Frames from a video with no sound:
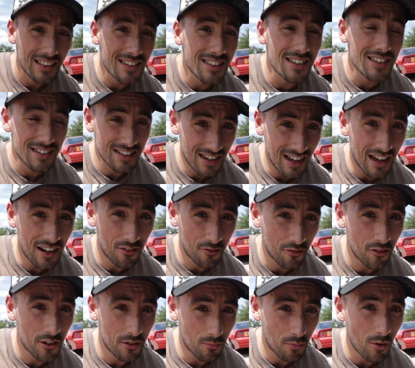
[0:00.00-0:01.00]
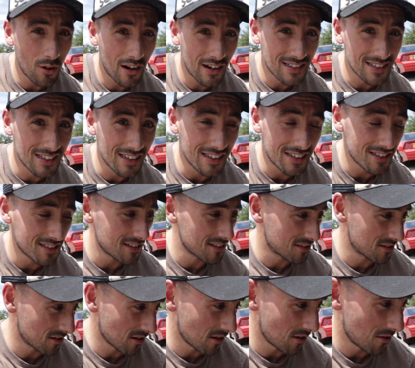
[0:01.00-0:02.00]
This is not a fun process.
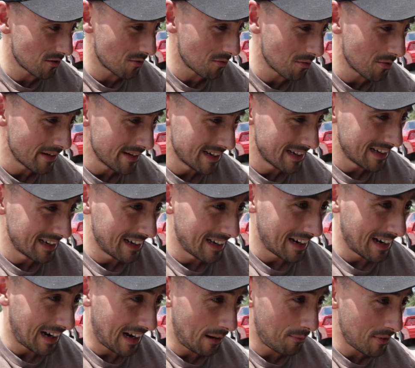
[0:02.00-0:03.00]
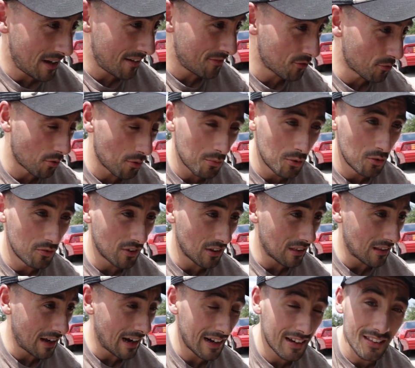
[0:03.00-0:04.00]
So I'm gonna have to remove a
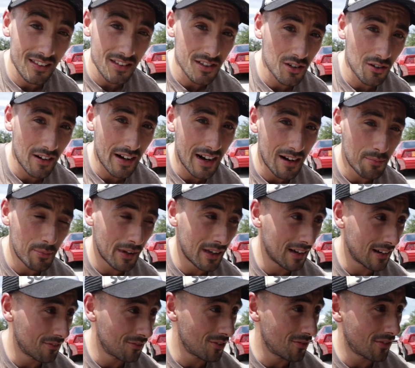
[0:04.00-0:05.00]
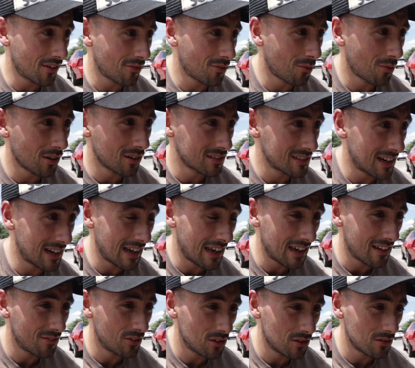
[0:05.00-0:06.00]
lot of this crap, and if you've ever worked on a
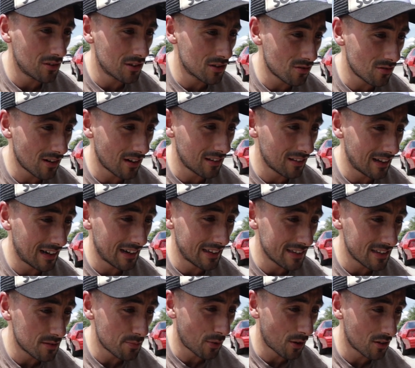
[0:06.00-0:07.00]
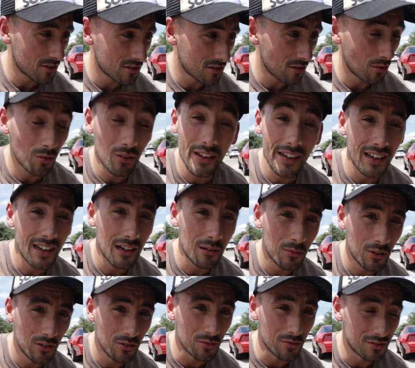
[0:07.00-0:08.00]
heavy duty truck, a lot of these parts don't like
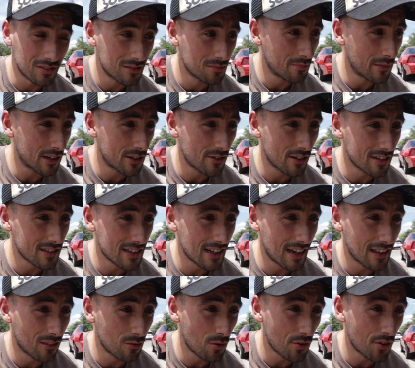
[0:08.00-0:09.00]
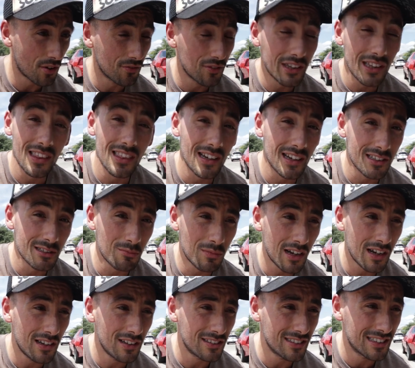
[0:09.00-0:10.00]
coming loose. My truck's got 350,000
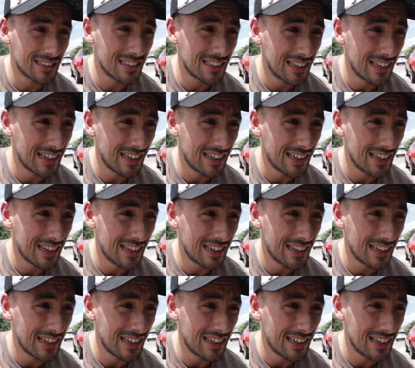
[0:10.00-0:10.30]
miles.